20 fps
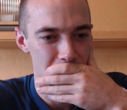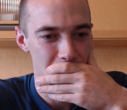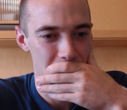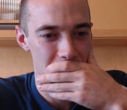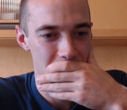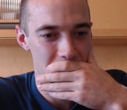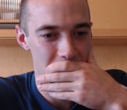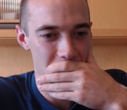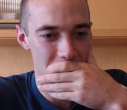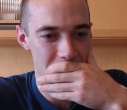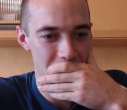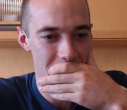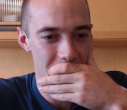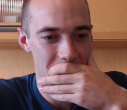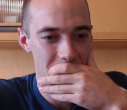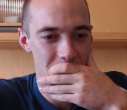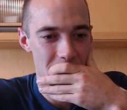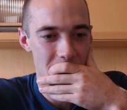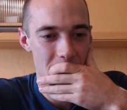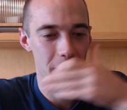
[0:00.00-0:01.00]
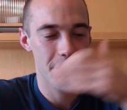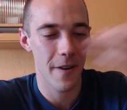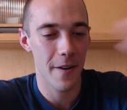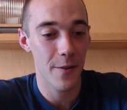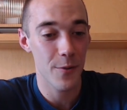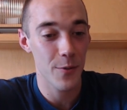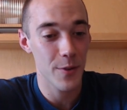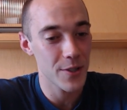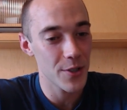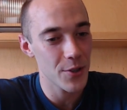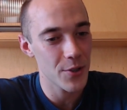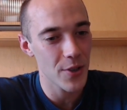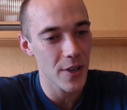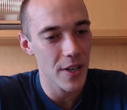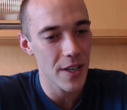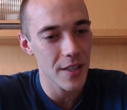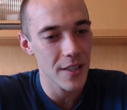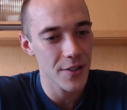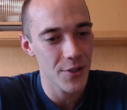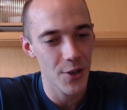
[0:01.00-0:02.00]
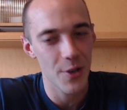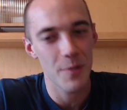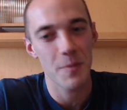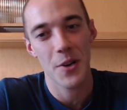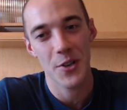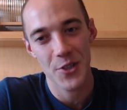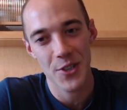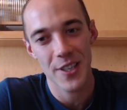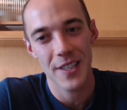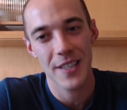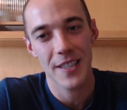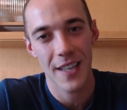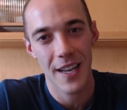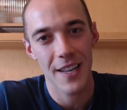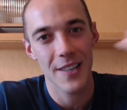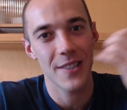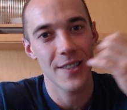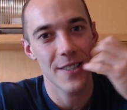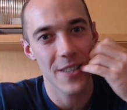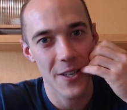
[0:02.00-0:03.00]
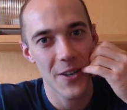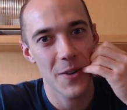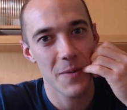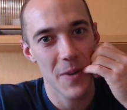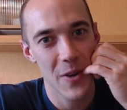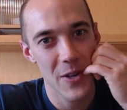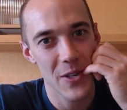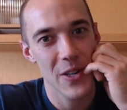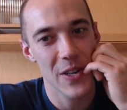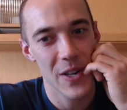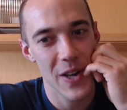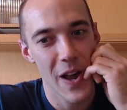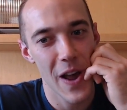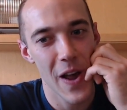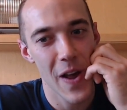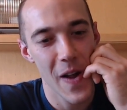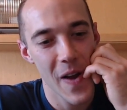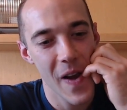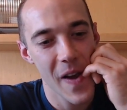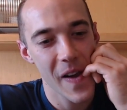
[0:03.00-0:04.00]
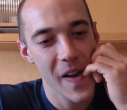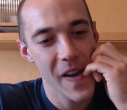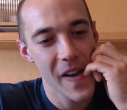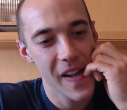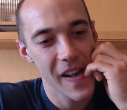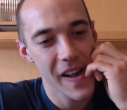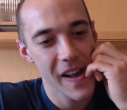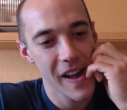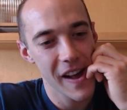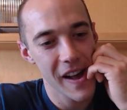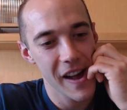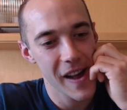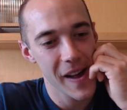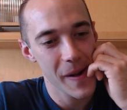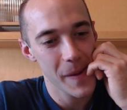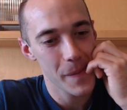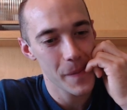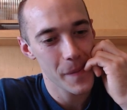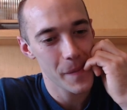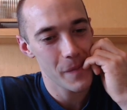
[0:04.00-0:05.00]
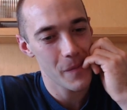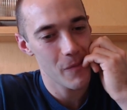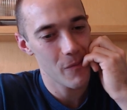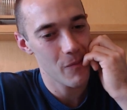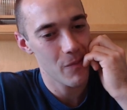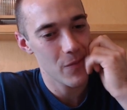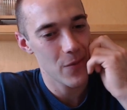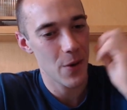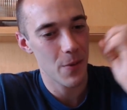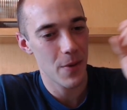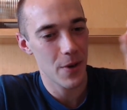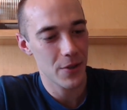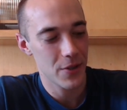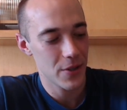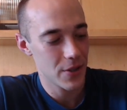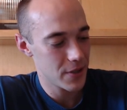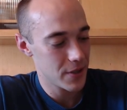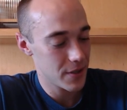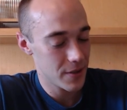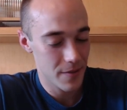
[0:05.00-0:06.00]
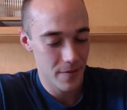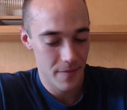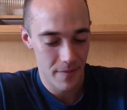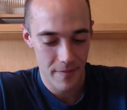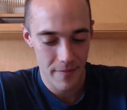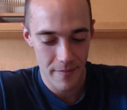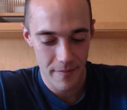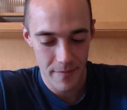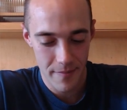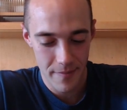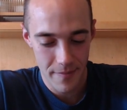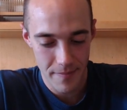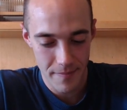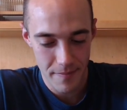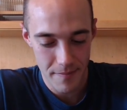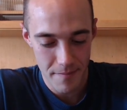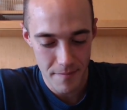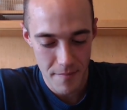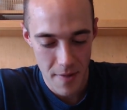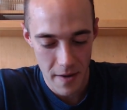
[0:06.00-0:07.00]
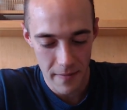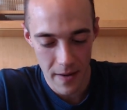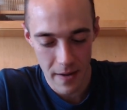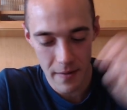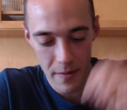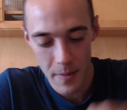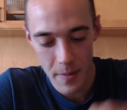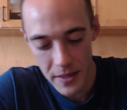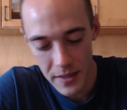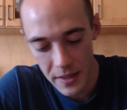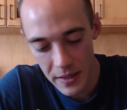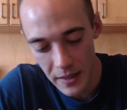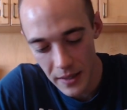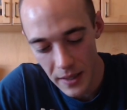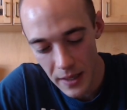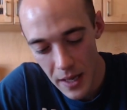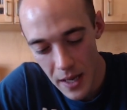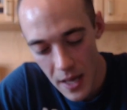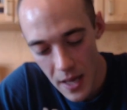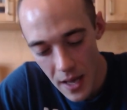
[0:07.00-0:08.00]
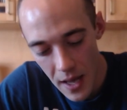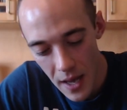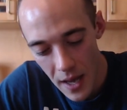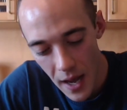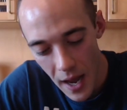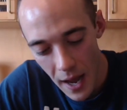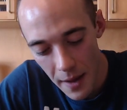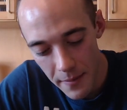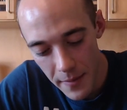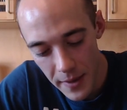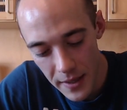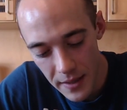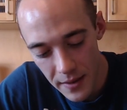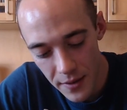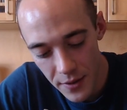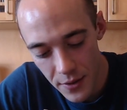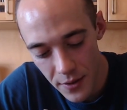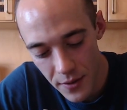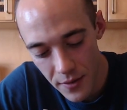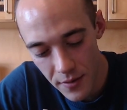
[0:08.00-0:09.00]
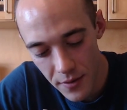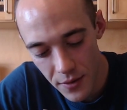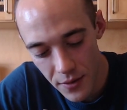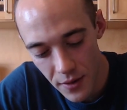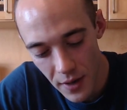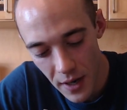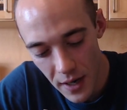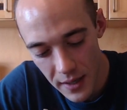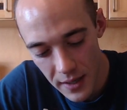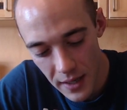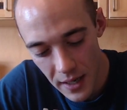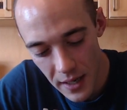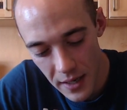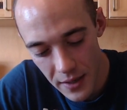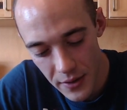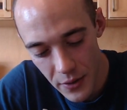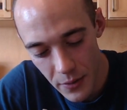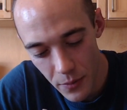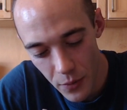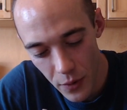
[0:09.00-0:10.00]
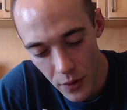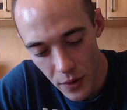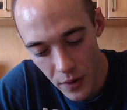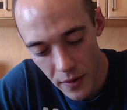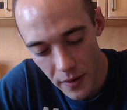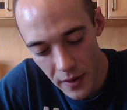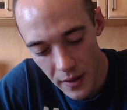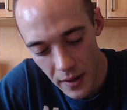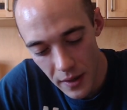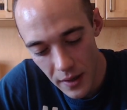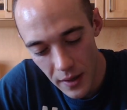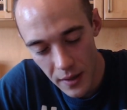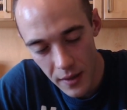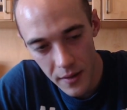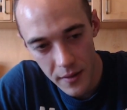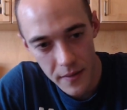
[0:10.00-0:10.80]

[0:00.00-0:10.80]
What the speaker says: But yeah, favorite Whistler Trail, Dirt Merchant. I'd say Dirt Merchant. Yeah, Dirt Merchant's my favorite basically. I've been trying to get into more of the